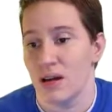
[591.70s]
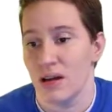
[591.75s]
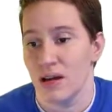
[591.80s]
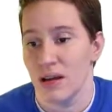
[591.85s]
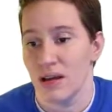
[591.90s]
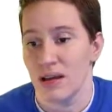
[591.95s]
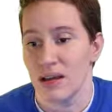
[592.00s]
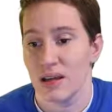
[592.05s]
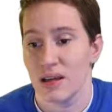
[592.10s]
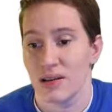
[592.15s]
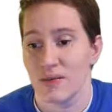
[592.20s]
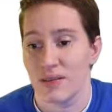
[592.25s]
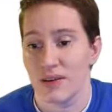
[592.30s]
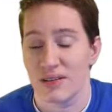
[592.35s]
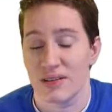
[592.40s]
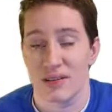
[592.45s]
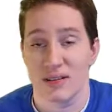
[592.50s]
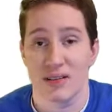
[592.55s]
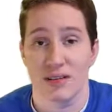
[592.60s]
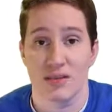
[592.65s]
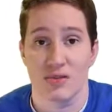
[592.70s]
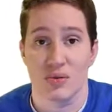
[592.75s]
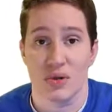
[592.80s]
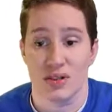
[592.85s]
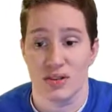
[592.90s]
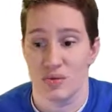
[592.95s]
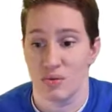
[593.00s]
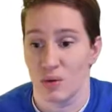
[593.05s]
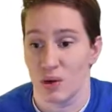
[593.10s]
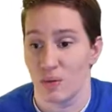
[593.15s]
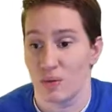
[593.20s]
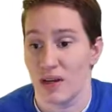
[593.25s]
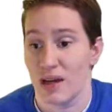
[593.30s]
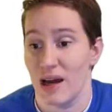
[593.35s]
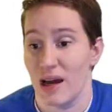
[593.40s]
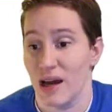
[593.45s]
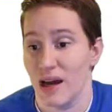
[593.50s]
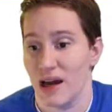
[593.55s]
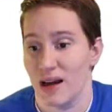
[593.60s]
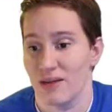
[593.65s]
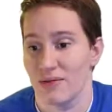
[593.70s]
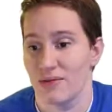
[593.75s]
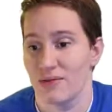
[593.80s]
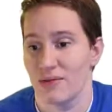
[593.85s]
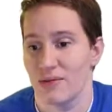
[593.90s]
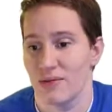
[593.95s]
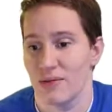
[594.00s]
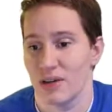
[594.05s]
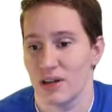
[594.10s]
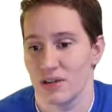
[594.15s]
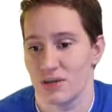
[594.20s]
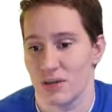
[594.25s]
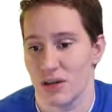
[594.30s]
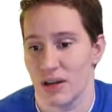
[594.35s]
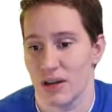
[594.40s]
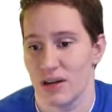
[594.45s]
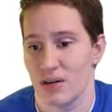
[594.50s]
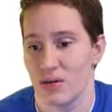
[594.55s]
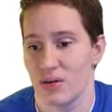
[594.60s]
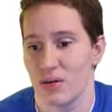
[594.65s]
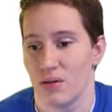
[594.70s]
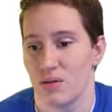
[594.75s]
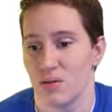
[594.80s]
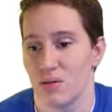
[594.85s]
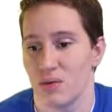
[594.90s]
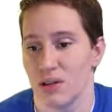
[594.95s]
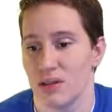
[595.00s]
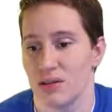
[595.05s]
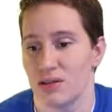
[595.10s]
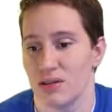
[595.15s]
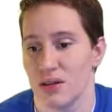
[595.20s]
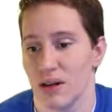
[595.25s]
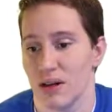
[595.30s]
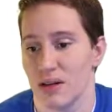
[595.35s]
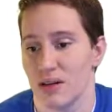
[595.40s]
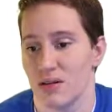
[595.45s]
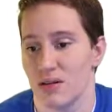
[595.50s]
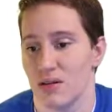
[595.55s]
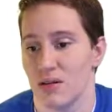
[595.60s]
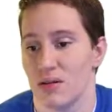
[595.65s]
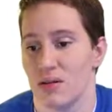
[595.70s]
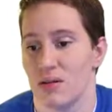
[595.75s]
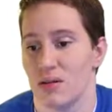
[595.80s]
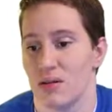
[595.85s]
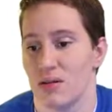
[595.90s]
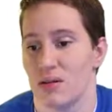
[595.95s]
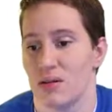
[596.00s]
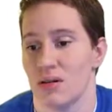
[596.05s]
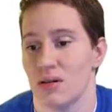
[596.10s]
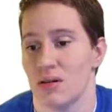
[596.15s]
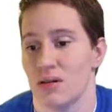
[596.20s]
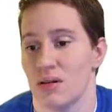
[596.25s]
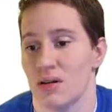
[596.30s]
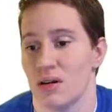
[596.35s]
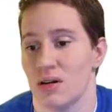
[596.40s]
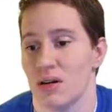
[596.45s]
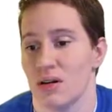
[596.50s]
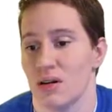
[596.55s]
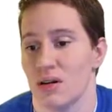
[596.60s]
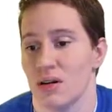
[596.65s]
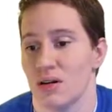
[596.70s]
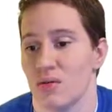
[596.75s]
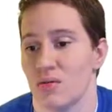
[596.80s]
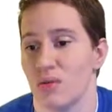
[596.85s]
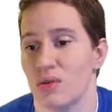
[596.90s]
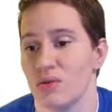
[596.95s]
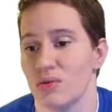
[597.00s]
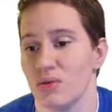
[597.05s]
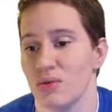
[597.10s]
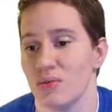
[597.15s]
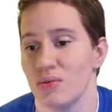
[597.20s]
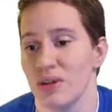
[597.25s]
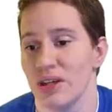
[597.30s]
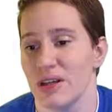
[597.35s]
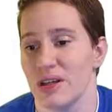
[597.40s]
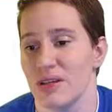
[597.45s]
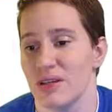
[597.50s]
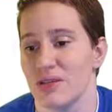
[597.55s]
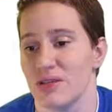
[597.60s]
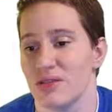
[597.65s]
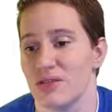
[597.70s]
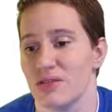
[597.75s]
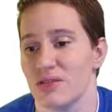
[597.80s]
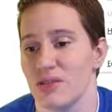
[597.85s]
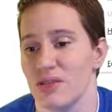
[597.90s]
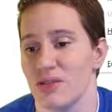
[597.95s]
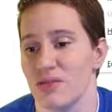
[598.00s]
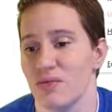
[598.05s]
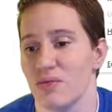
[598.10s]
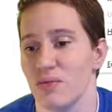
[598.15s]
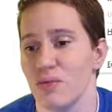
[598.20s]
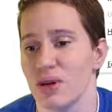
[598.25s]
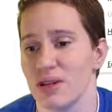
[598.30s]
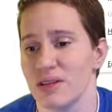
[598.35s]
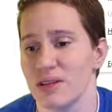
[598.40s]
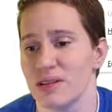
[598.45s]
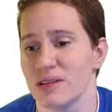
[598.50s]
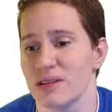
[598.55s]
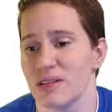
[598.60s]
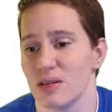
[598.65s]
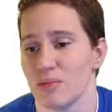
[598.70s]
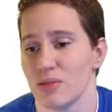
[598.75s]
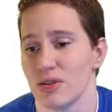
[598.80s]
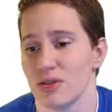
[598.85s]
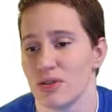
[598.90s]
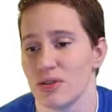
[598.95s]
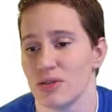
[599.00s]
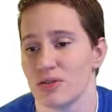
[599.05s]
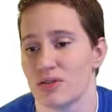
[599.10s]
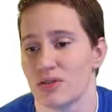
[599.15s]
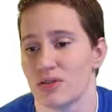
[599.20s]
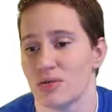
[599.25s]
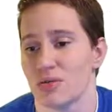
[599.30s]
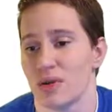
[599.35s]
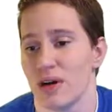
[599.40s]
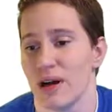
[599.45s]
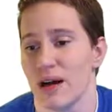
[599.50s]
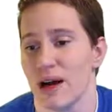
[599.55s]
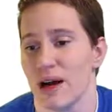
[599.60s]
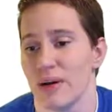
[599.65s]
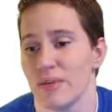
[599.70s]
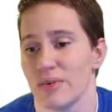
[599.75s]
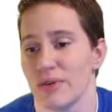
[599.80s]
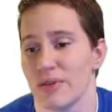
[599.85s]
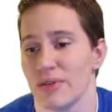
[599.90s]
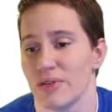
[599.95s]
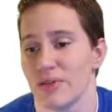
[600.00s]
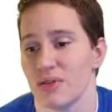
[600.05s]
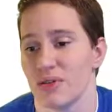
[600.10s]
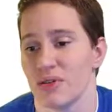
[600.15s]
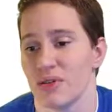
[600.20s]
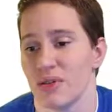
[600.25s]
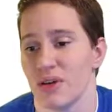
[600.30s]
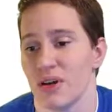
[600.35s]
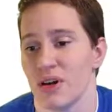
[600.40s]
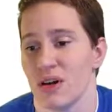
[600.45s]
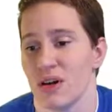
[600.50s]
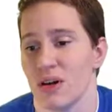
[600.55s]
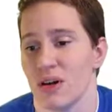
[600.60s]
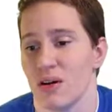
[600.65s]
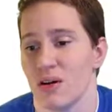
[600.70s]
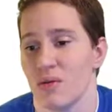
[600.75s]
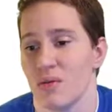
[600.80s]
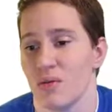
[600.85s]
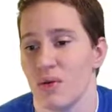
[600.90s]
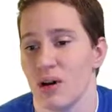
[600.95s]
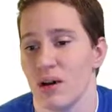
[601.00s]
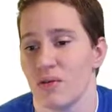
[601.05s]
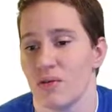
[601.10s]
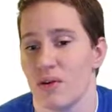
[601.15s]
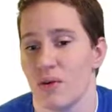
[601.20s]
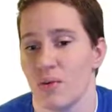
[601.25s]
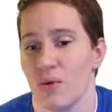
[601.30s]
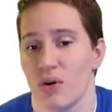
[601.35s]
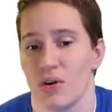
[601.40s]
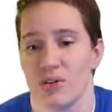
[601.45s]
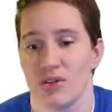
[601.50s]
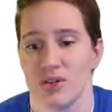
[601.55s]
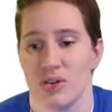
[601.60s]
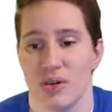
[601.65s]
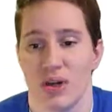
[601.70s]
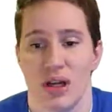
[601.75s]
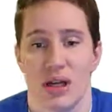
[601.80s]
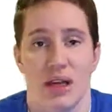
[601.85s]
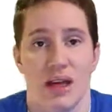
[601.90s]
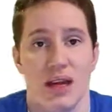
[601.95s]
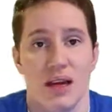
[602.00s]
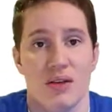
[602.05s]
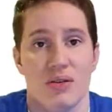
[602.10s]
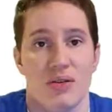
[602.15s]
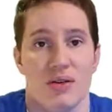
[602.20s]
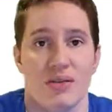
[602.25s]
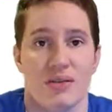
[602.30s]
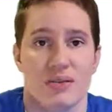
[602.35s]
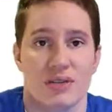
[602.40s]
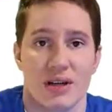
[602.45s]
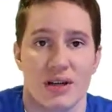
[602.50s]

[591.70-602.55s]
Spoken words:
It can give us a situation where we have a triangle, one triangle, which would be really similar to what happens whenever we're doing angle, angle,